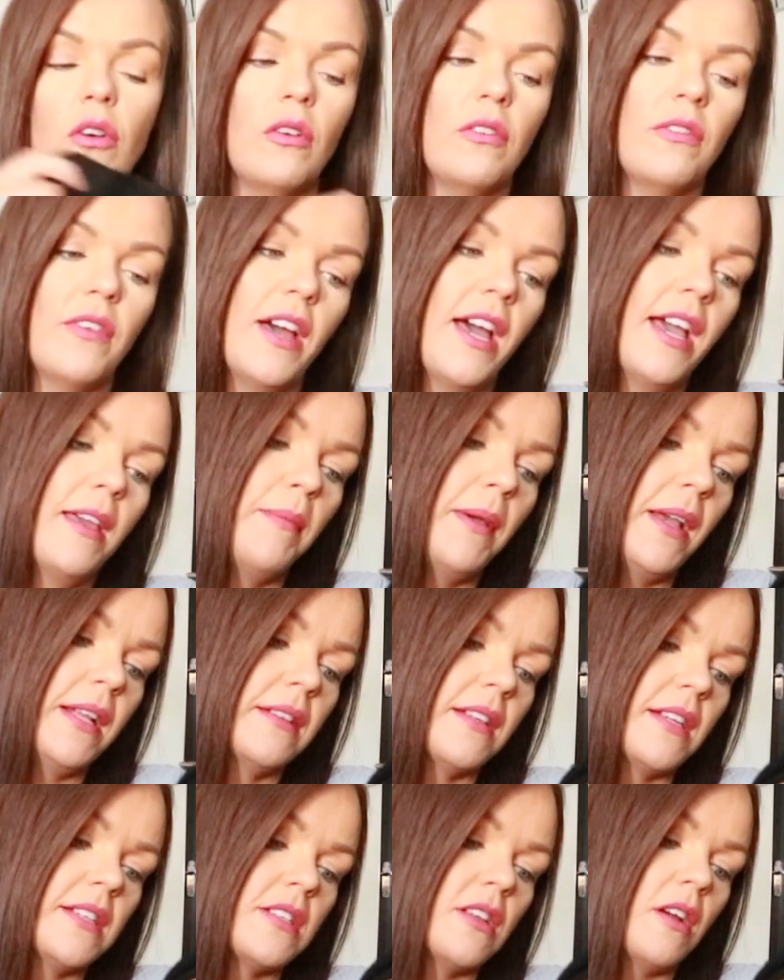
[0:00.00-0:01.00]
of it. I
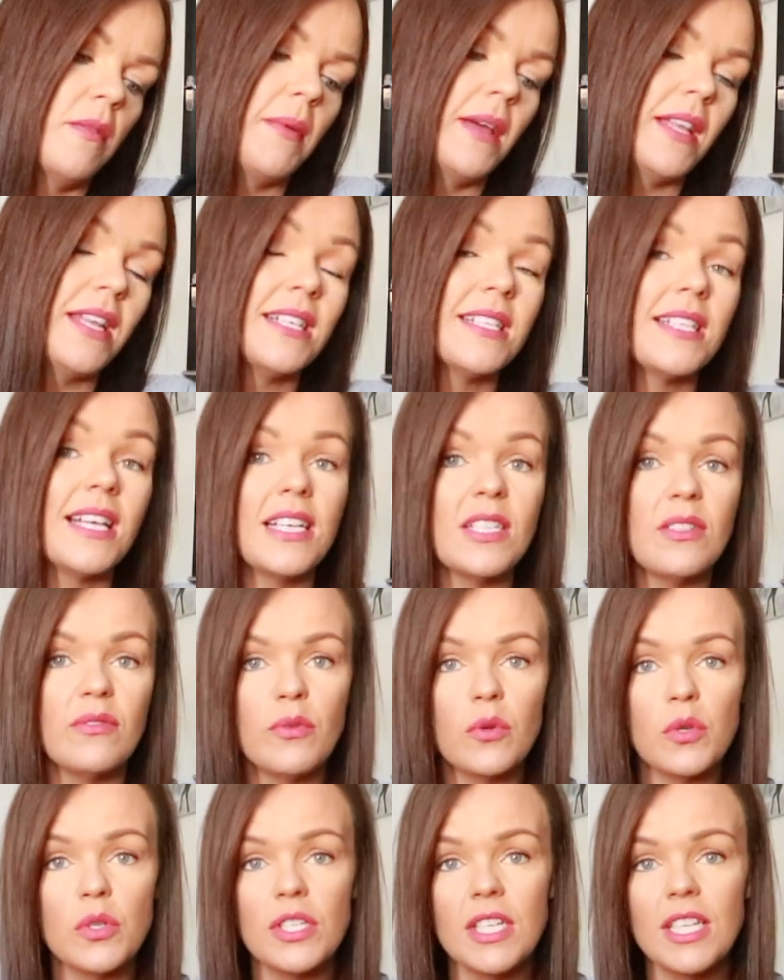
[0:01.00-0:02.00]
picked this up in a size
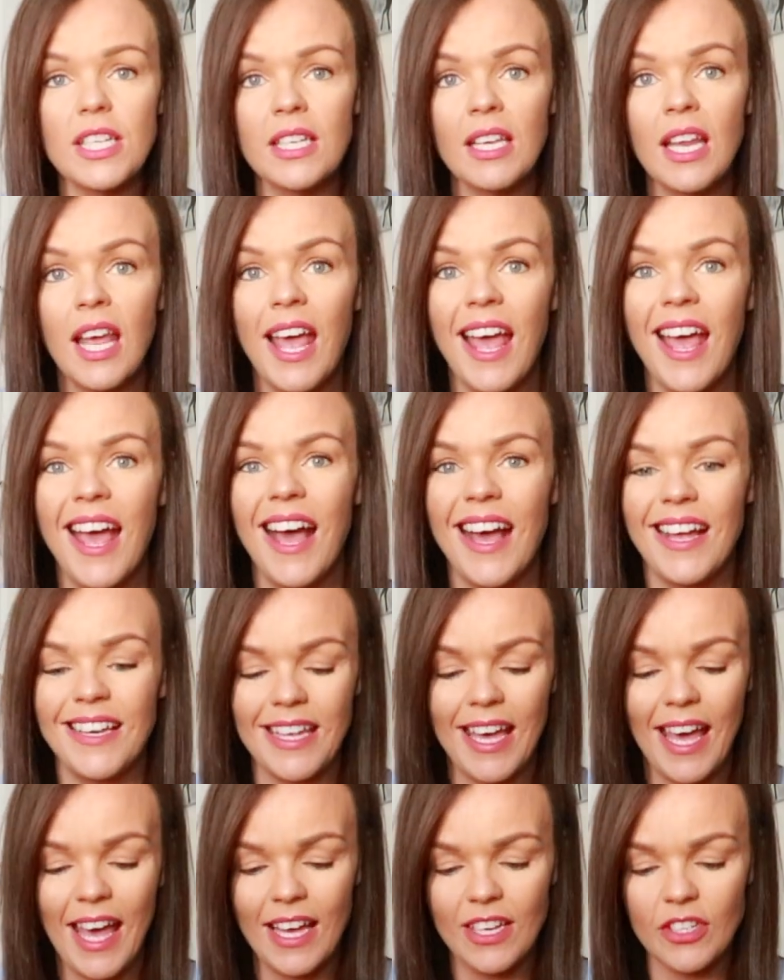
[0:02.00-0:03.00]
14,
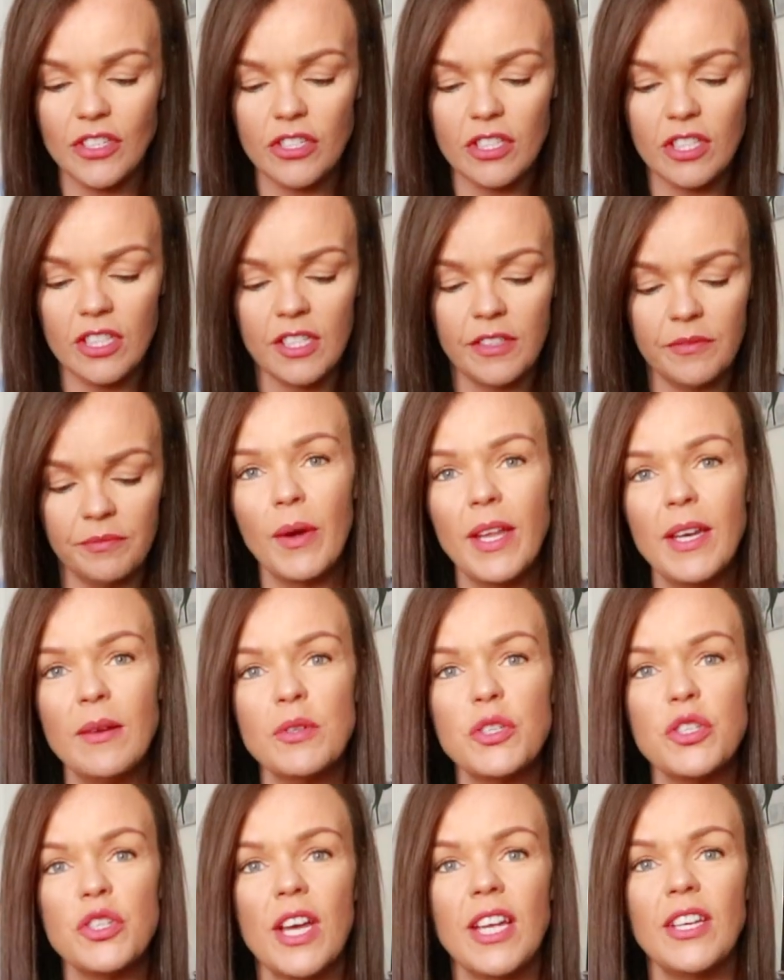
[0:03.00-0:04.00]
and actually when I
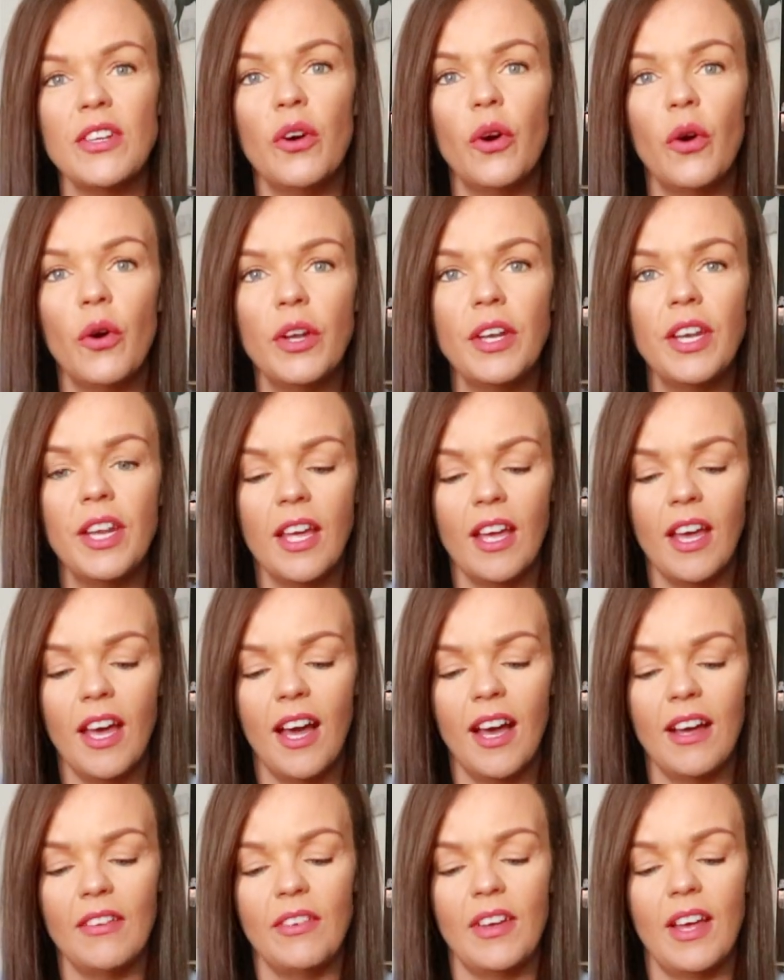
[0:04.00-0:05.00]
was trying it on,
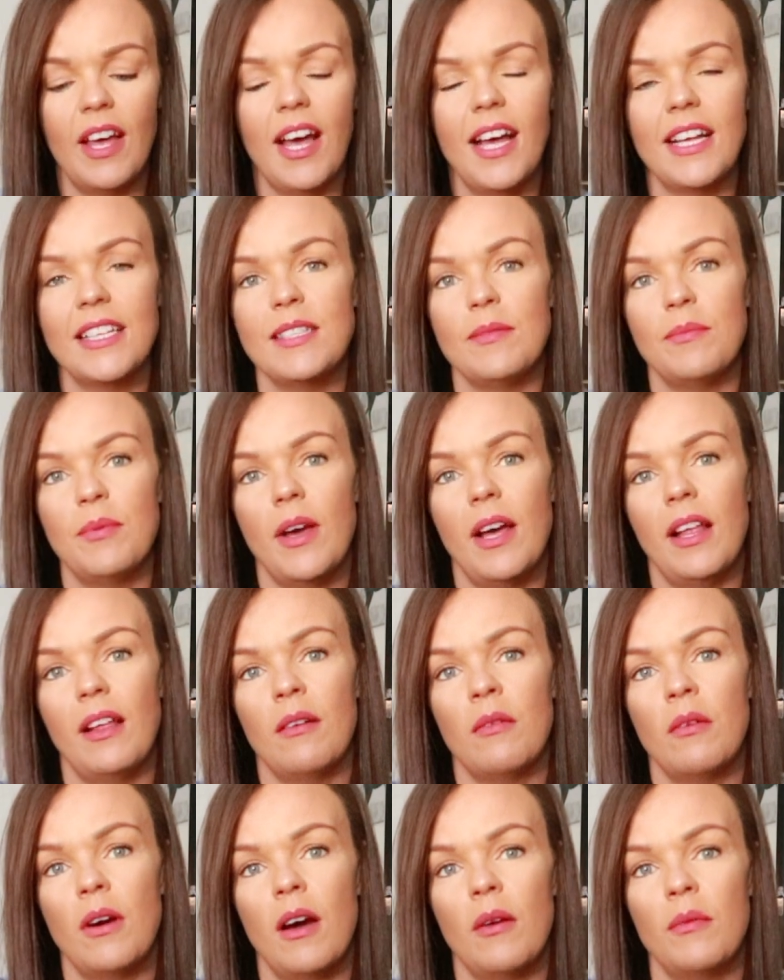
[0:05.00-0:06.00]
I've had to put
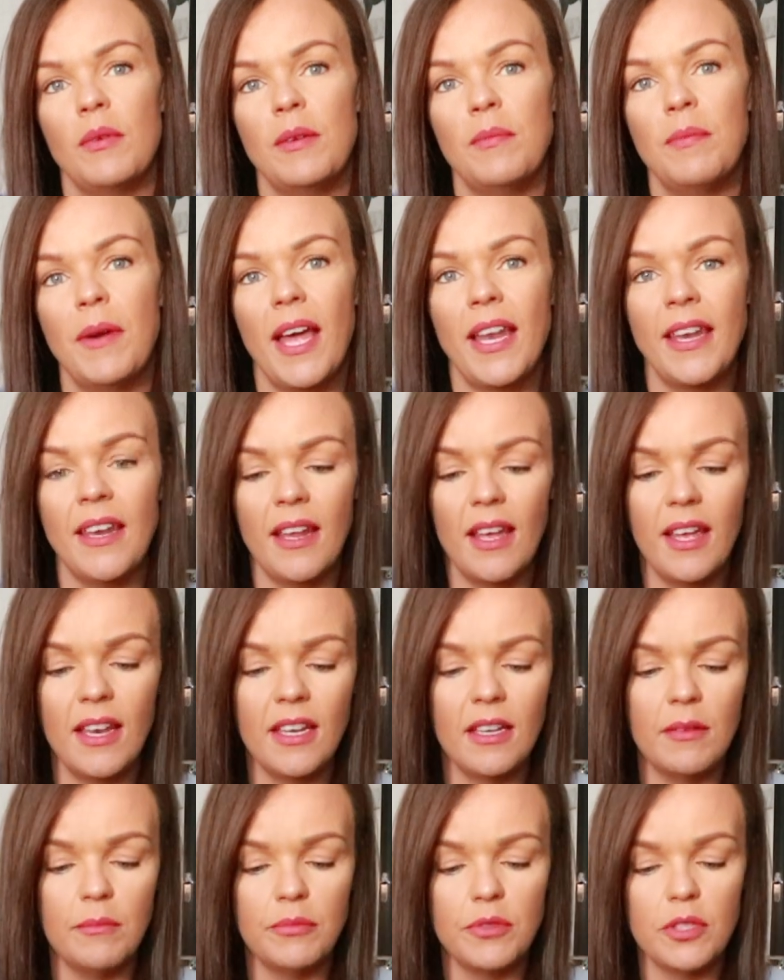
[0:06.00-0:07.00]
a wee pin in
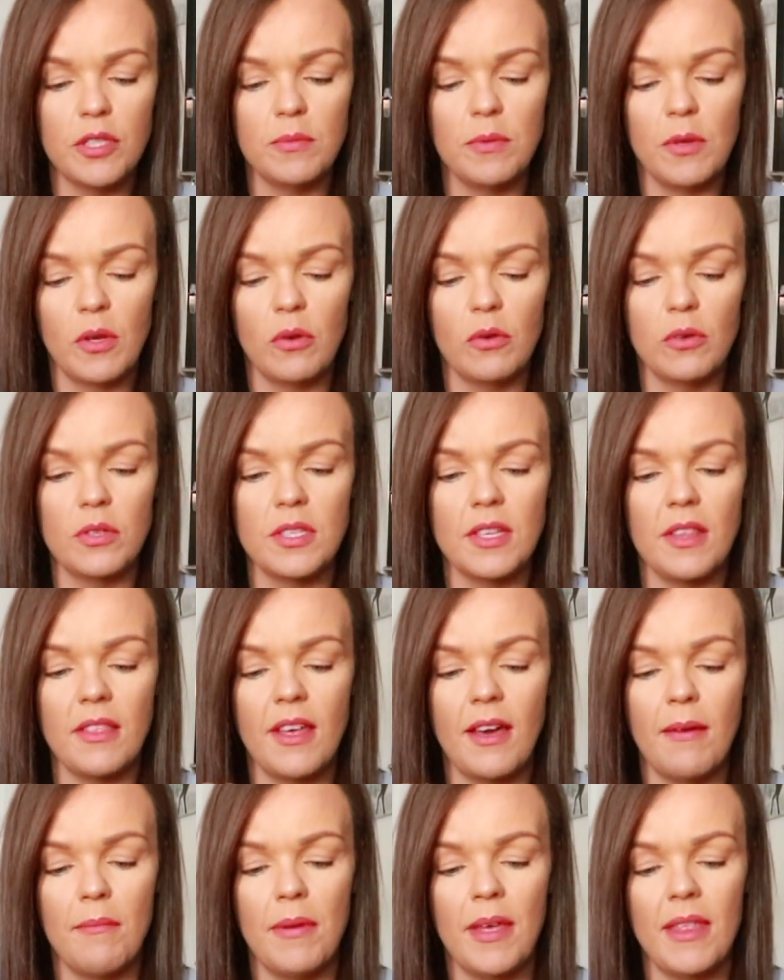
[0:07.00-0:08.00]
it just because
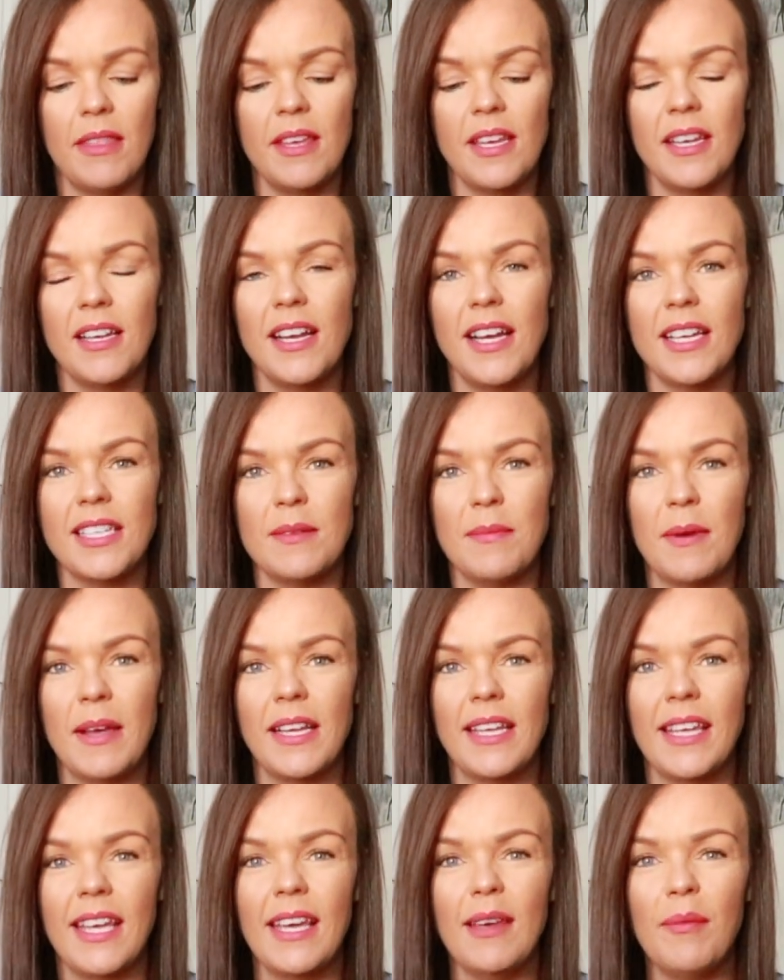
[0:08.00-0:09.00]
that bit there is a
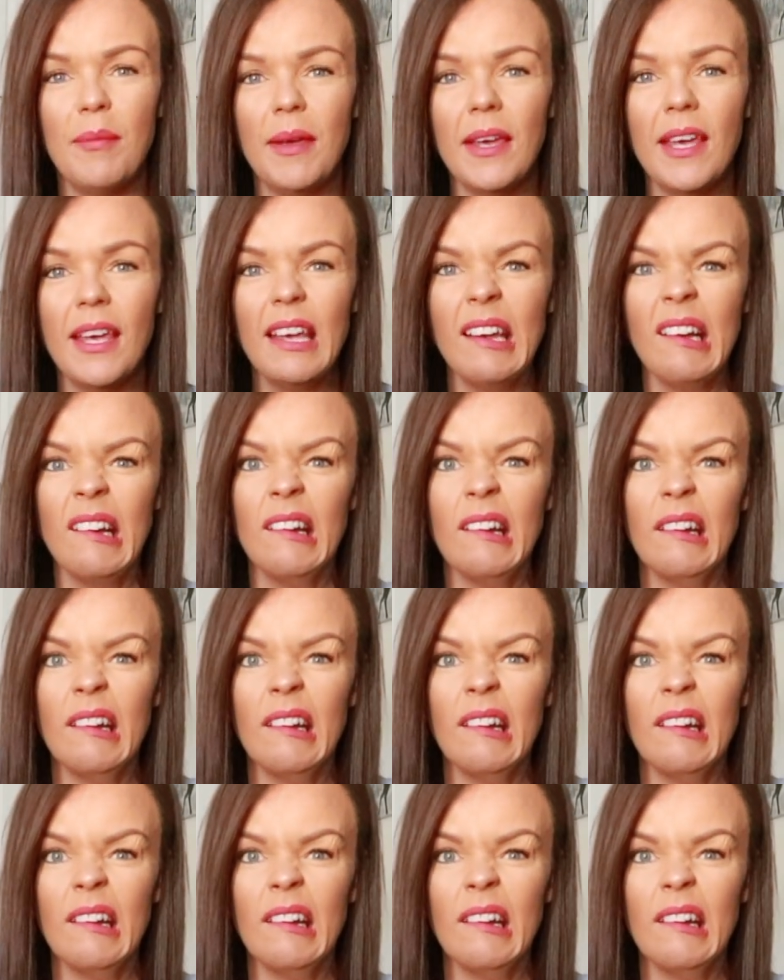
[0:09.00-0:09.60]
bit gapey.